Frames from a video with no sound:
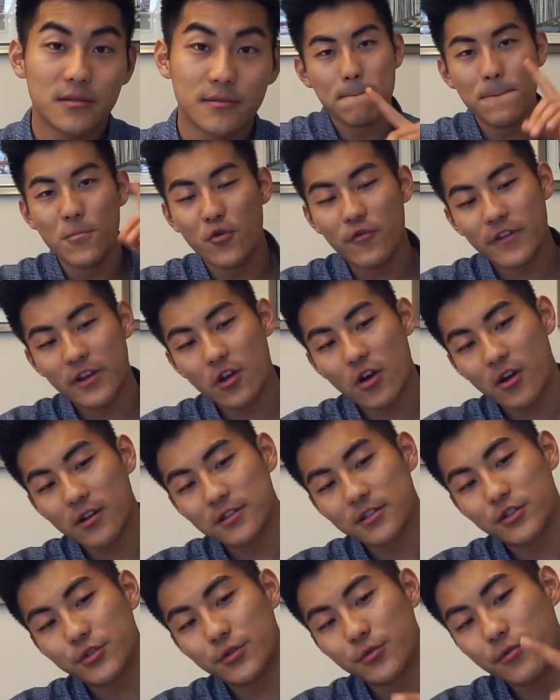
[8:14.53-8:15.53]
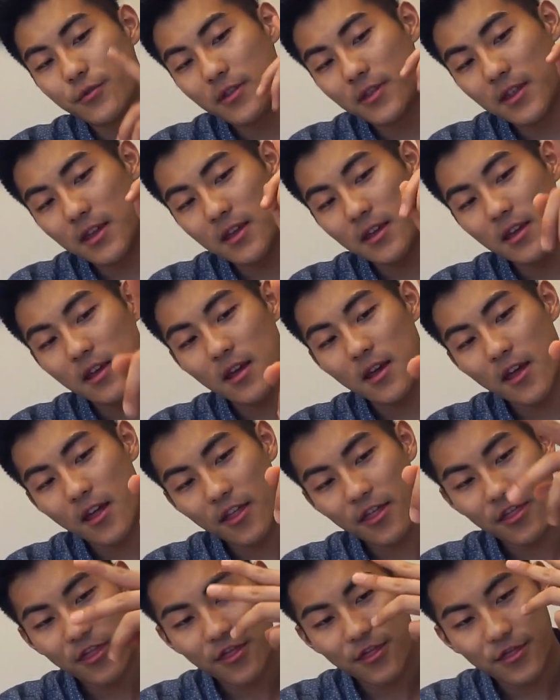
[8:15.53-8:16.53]
Moving on to the
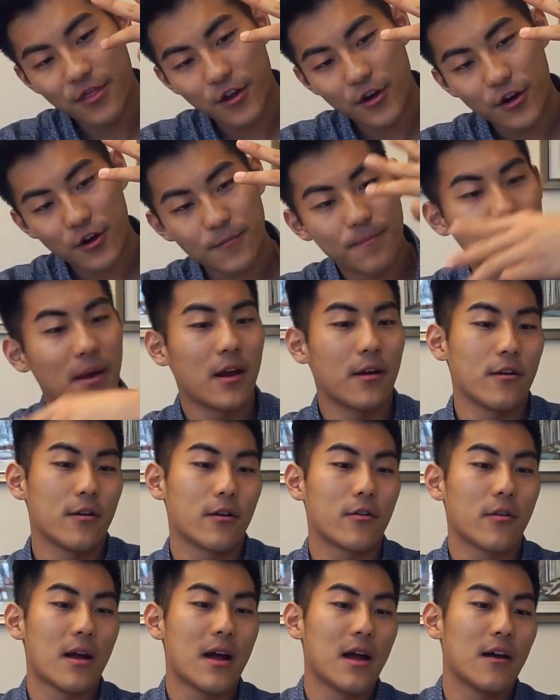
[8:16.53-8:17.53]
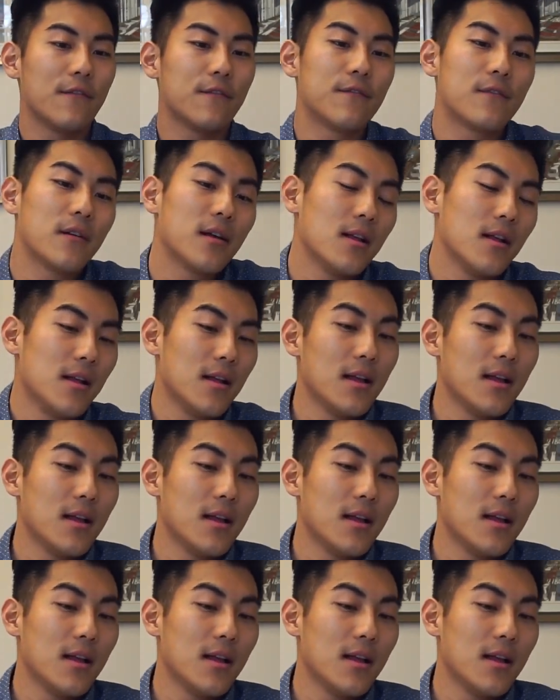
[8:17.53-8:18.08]
third paragraph,